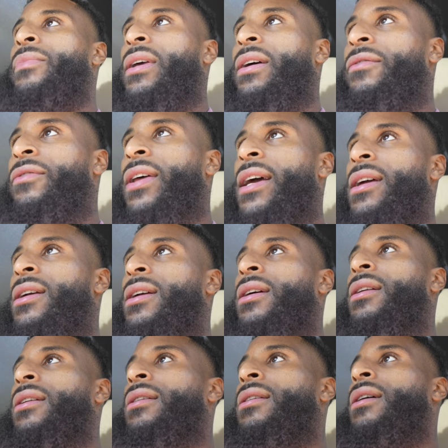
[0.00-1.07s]
if they
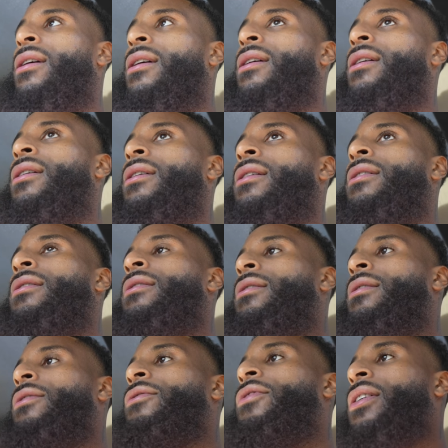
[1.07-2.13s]
can uh
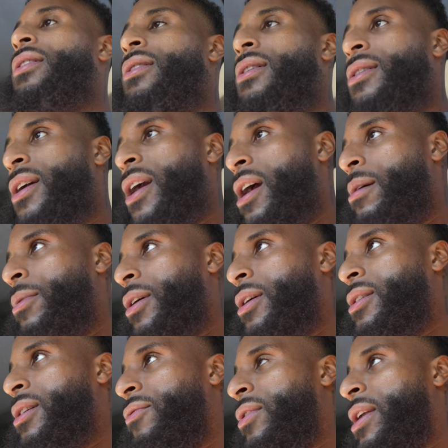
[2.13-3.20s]
fix this camera
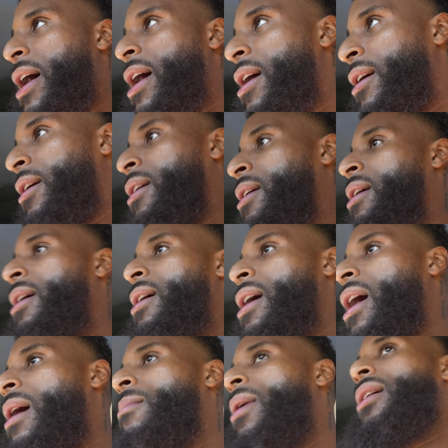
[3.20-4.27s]
because if not,
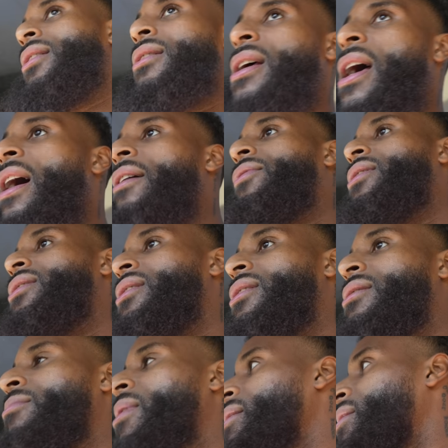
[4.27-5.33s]
I might just have to
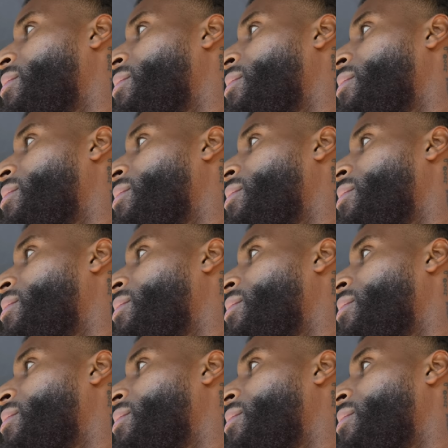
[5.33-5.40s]
just mess